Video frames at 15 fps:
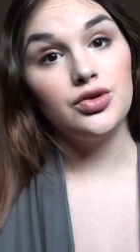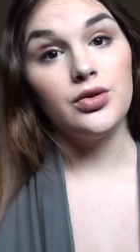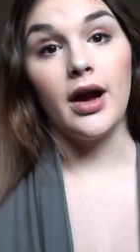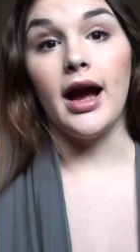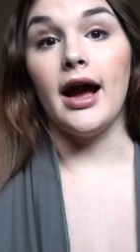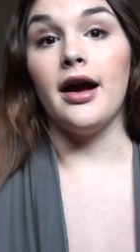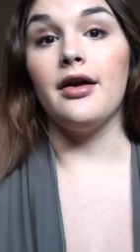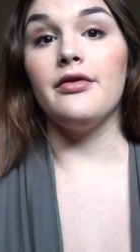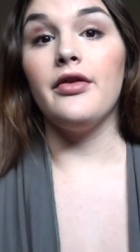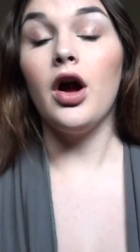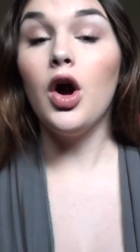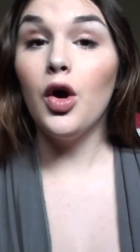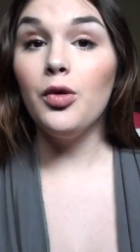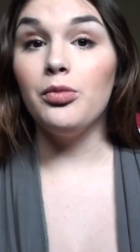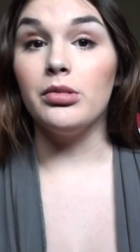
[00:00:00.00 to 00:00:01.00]
to have
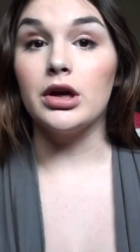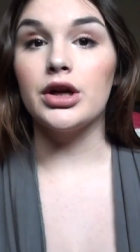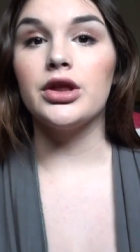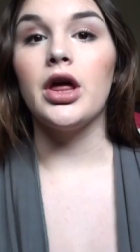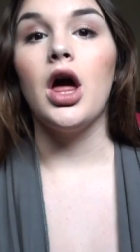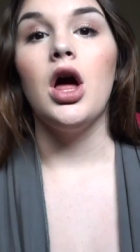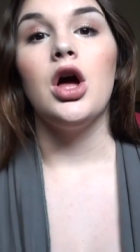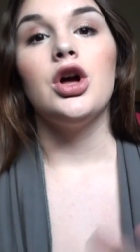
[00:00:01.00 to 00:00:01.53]
a home birth.